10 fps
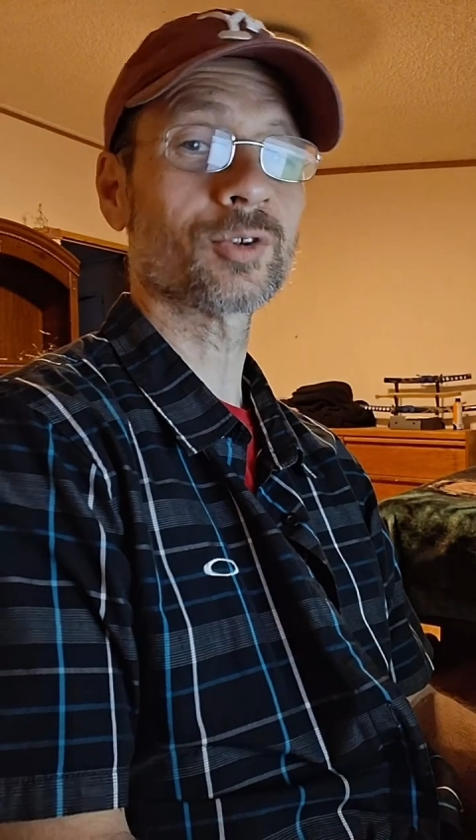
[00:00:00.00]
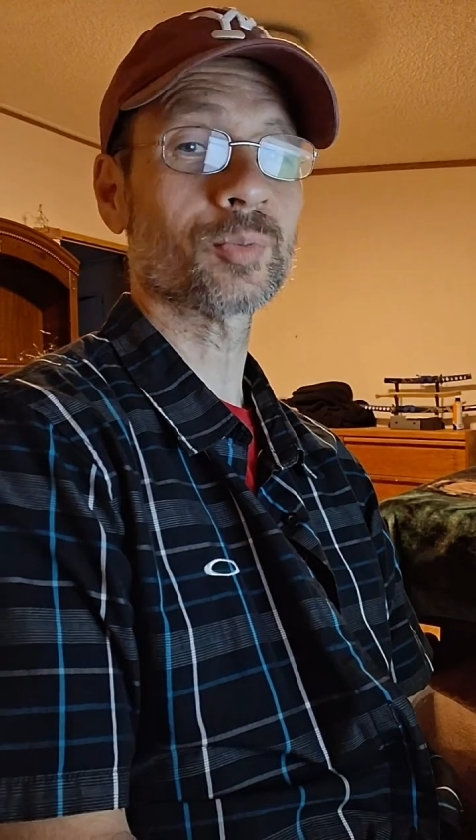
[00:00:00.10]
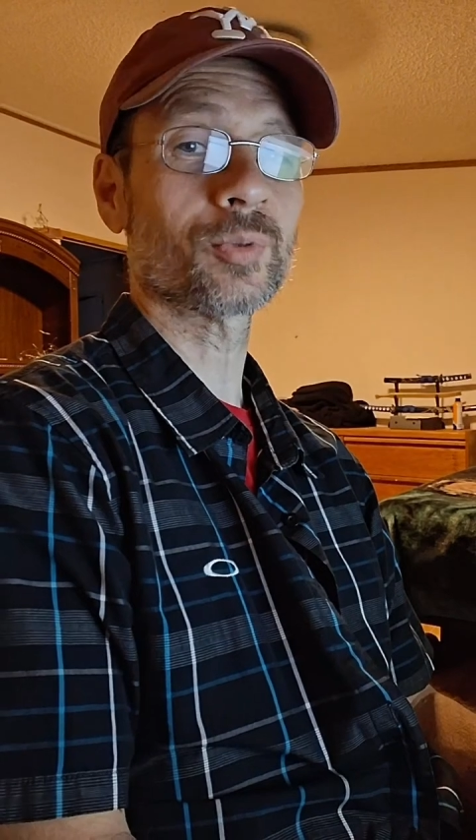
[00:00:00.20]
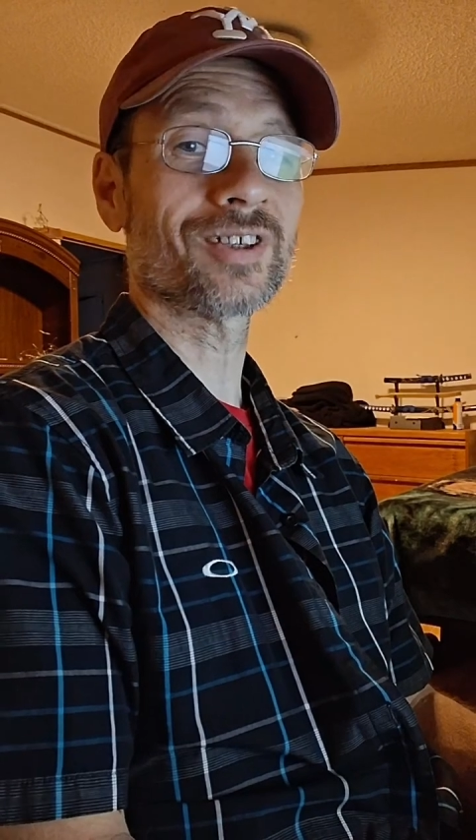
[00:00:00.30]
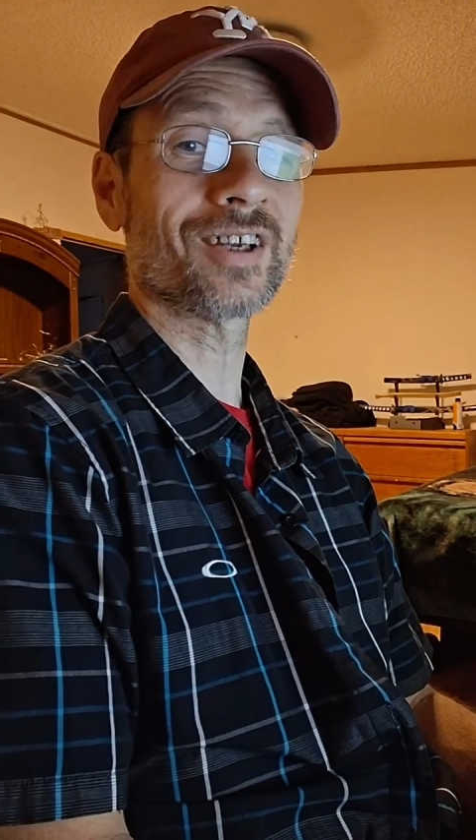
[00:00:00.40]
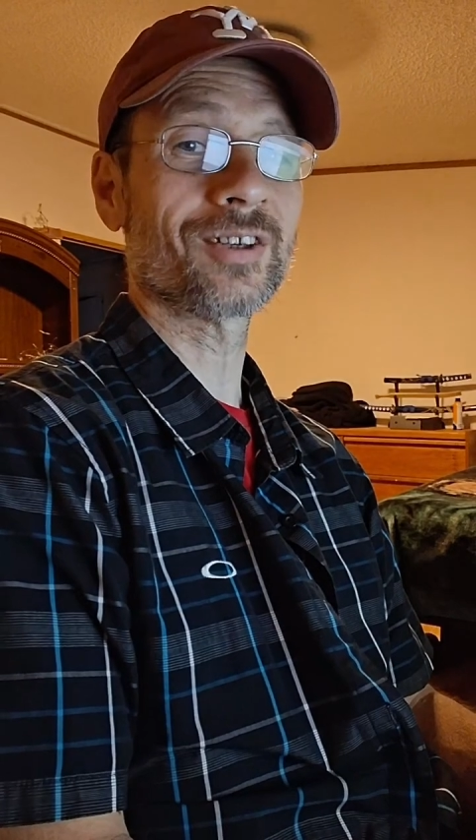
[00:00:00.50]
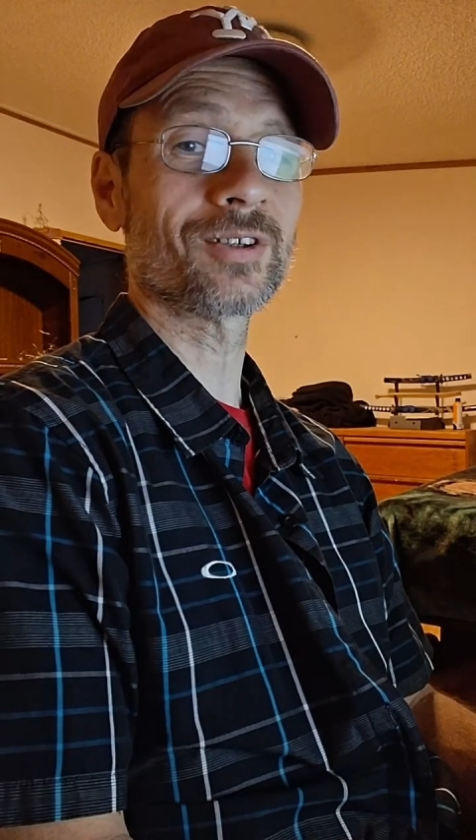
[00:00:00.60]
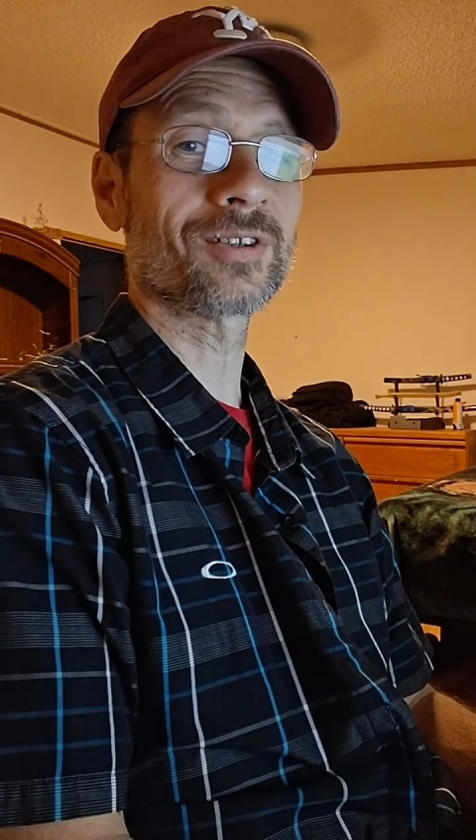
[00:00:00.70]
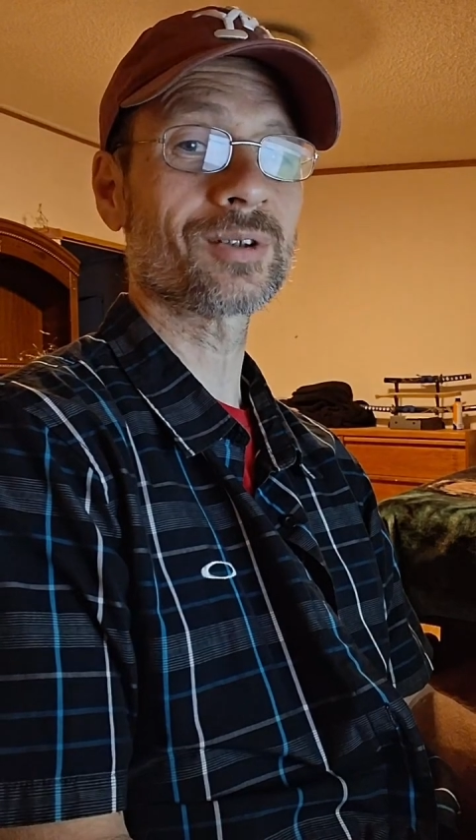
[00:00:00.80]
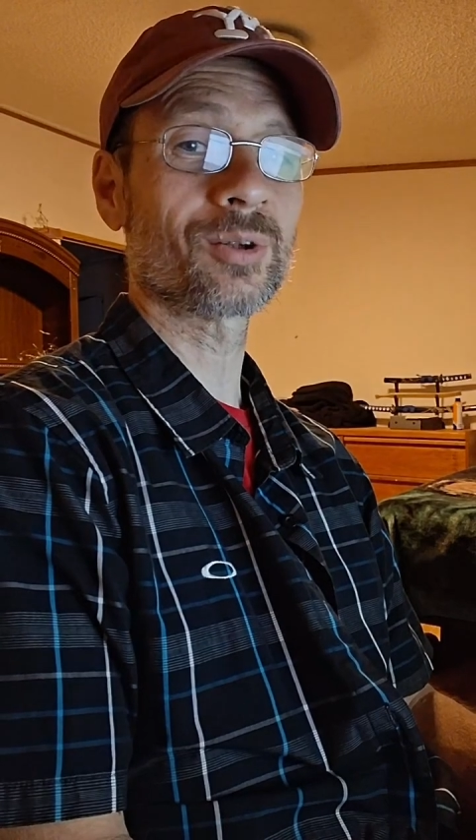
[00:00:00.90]
those
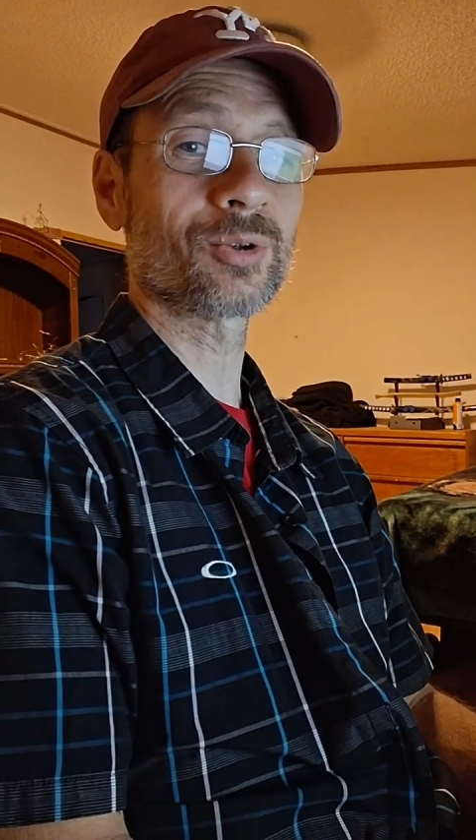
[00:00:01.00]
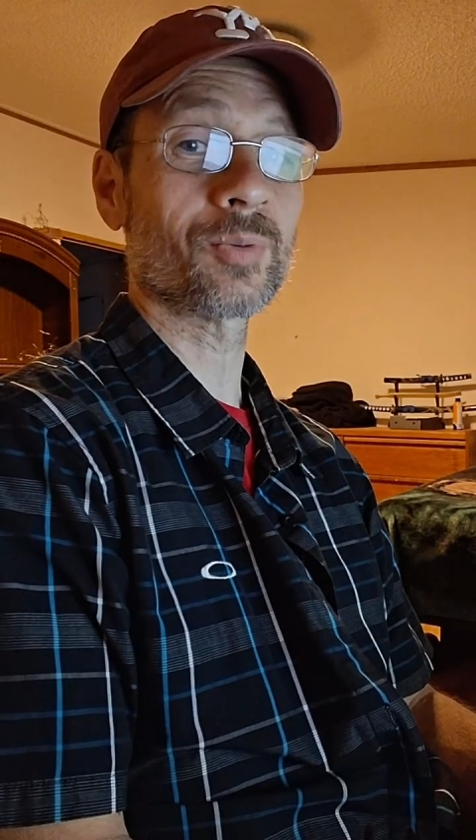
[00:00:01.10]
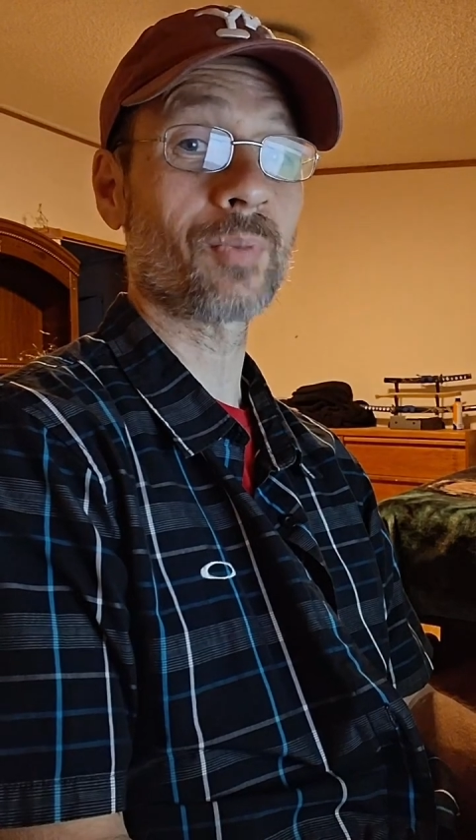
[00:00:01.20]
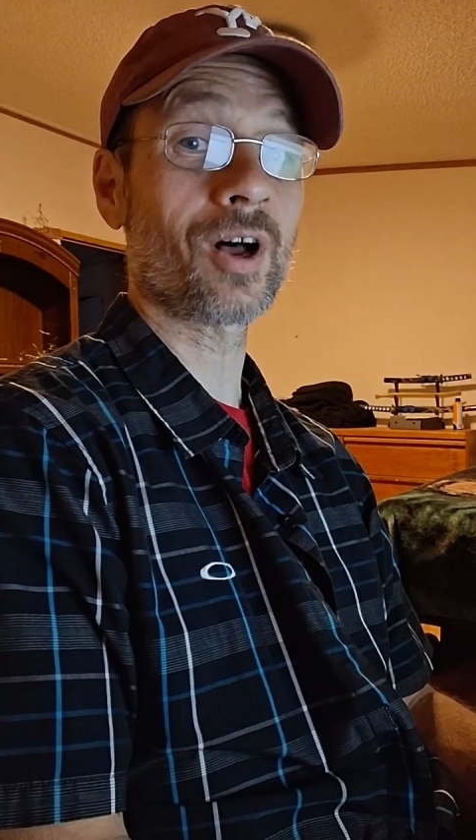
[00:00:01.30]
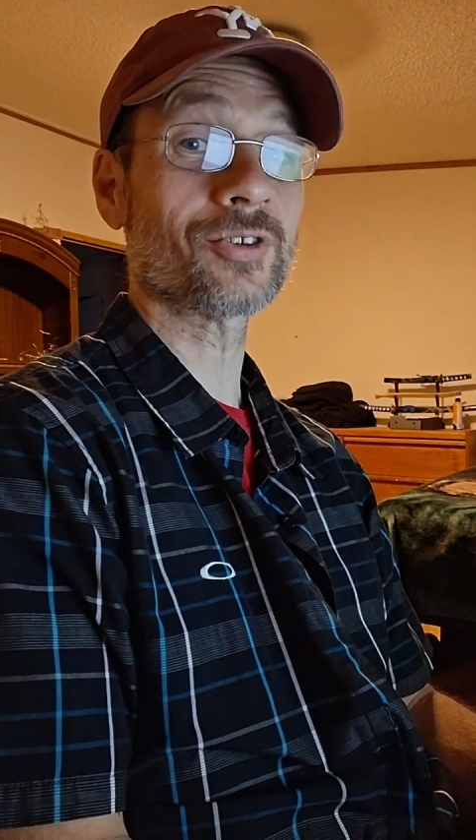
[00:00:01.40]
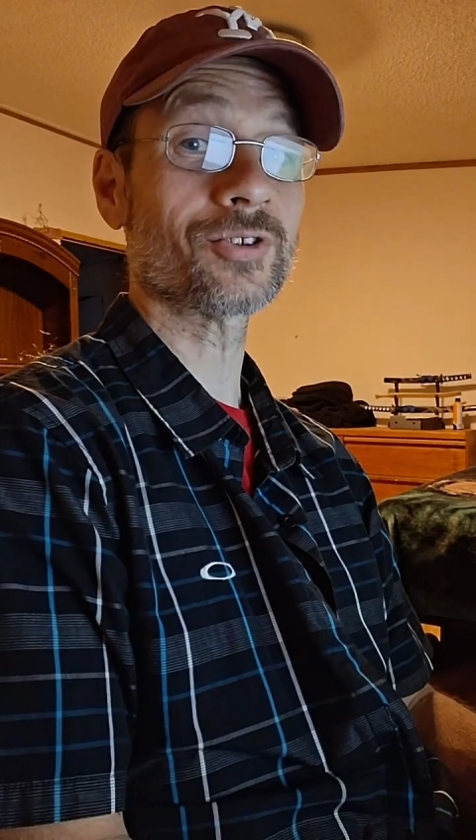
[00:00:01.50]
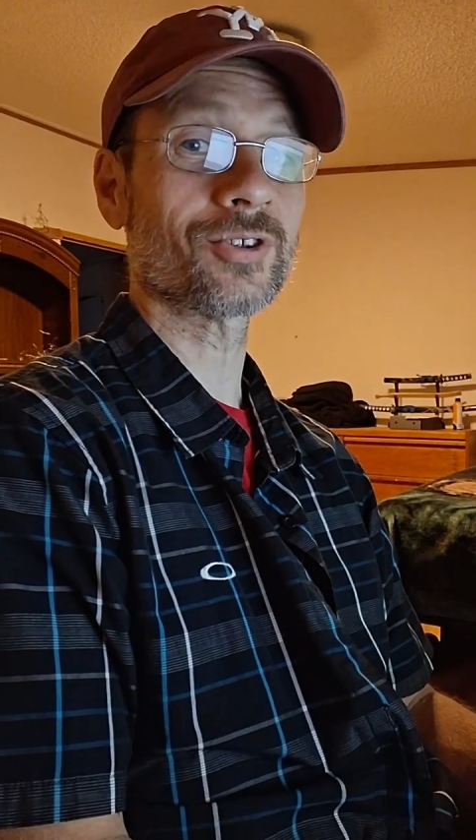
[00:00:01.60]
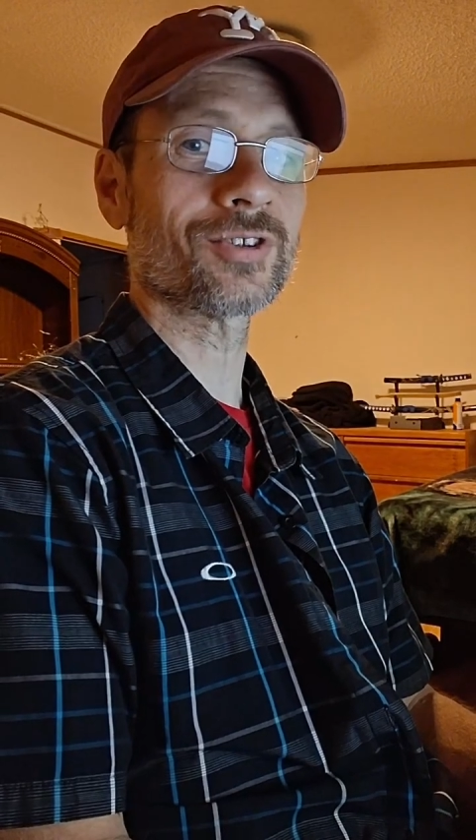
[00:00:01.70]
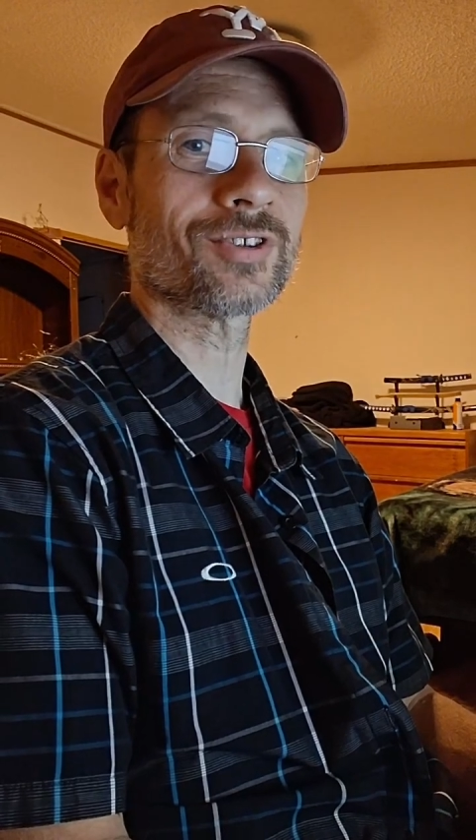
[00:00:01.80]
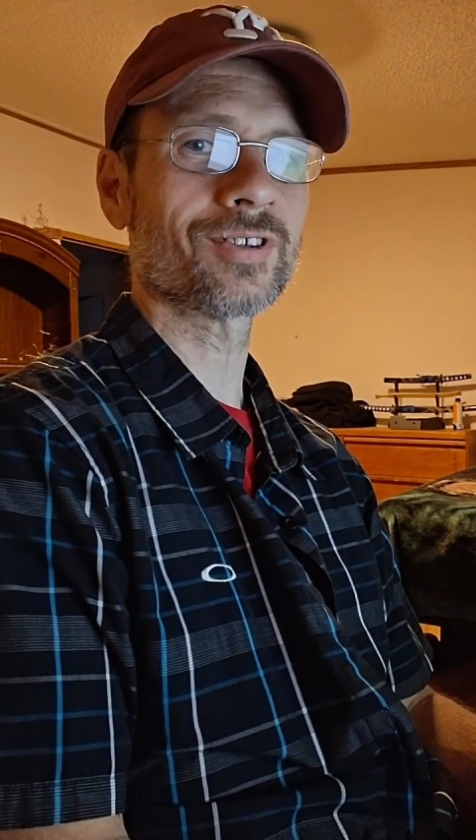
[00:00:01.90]
pretenders, those
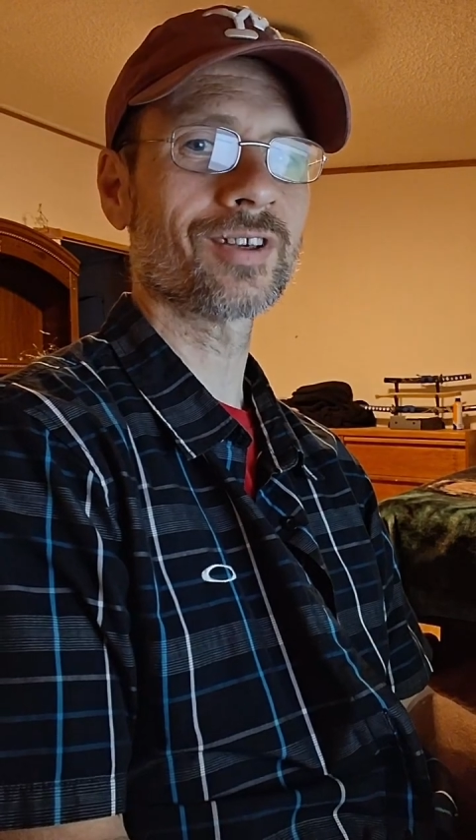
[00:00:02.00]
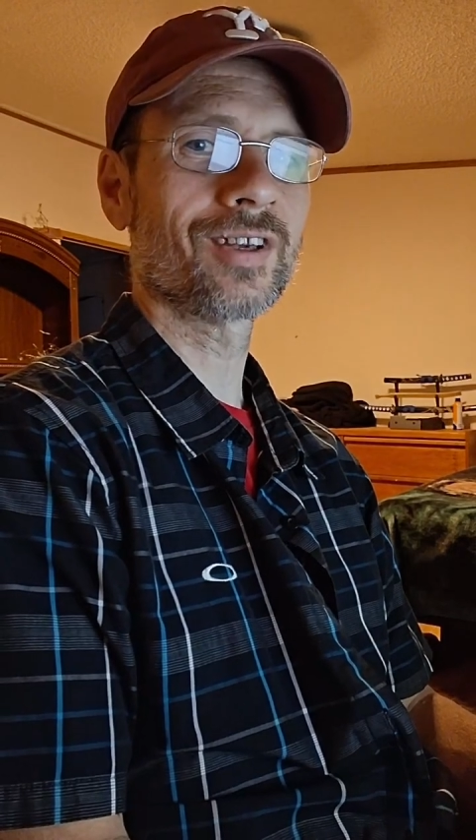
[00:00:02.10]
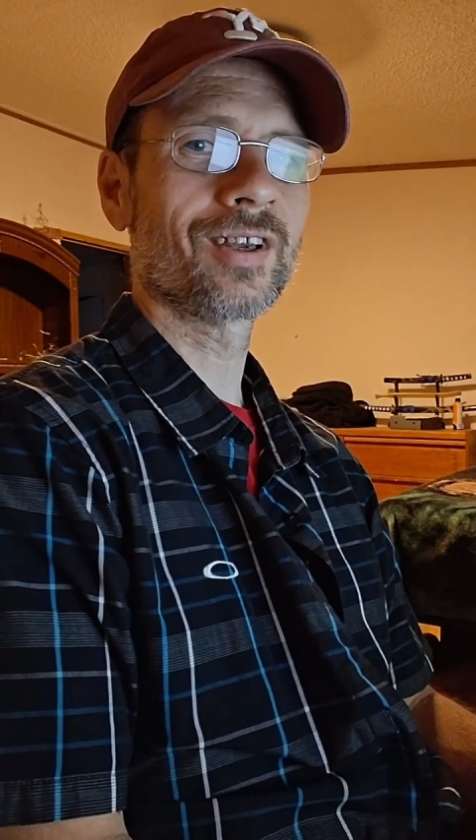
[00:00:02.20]
imposters.